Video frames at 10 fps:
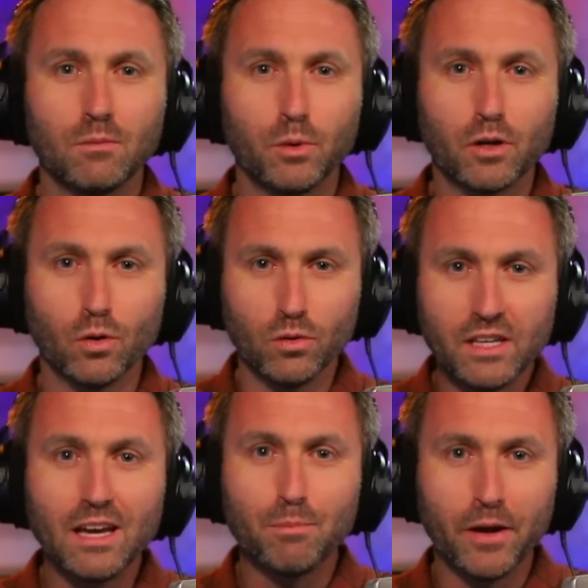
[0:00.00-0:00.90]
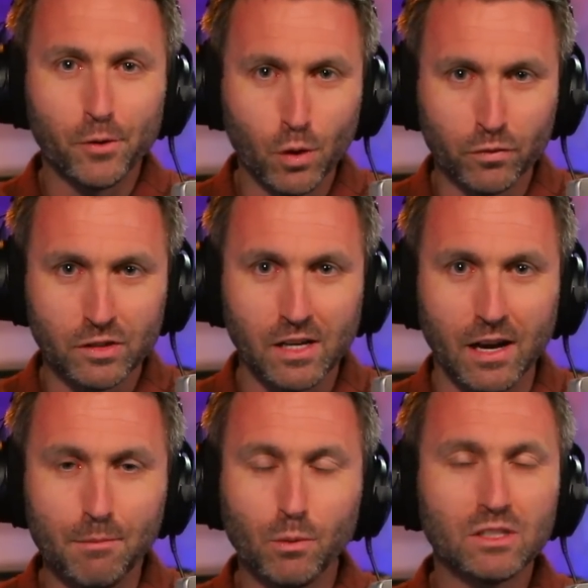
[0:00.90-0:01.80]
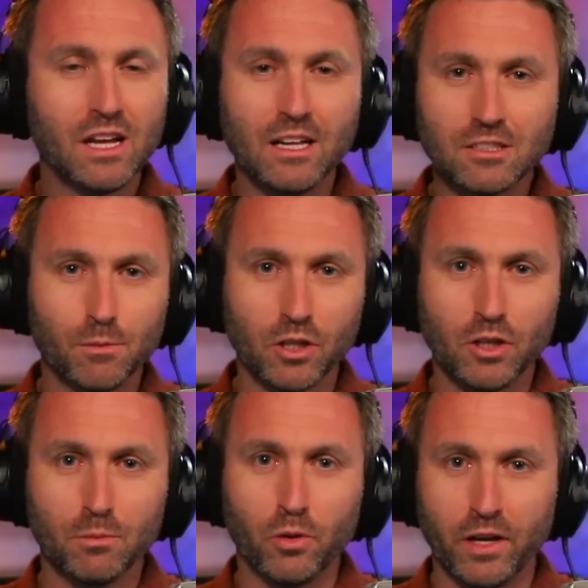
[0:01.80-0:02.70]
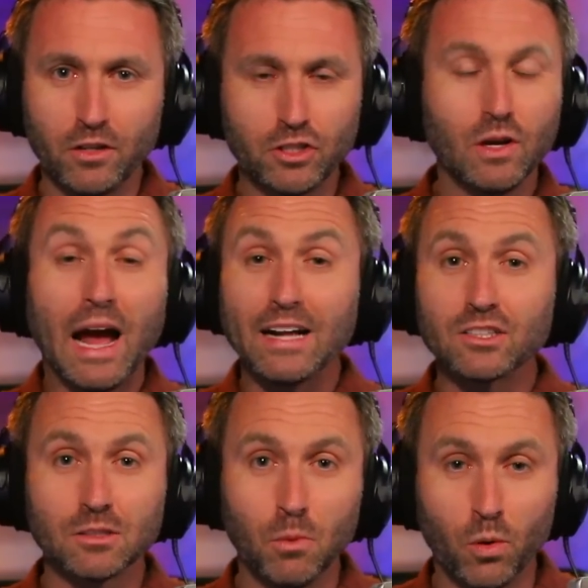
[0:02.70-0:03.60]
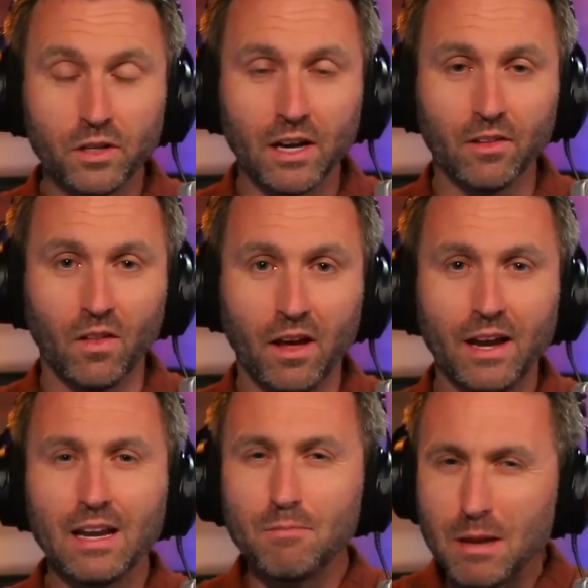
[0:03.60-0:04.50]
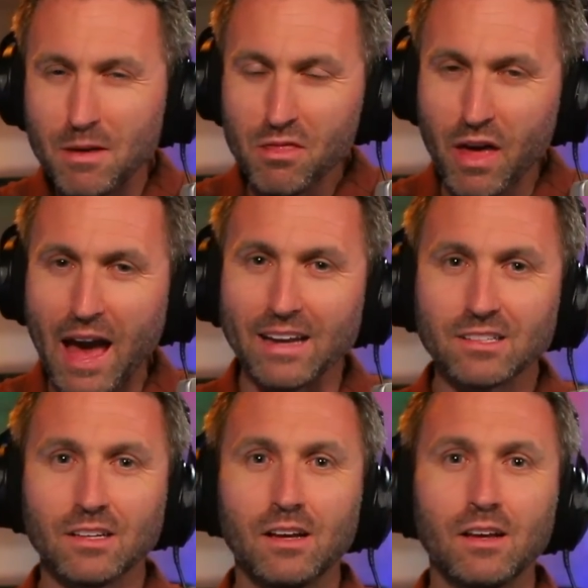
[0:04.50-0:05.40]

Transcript: but could only get better over time. You retain some of the good players, you add some more down the line, and maybe that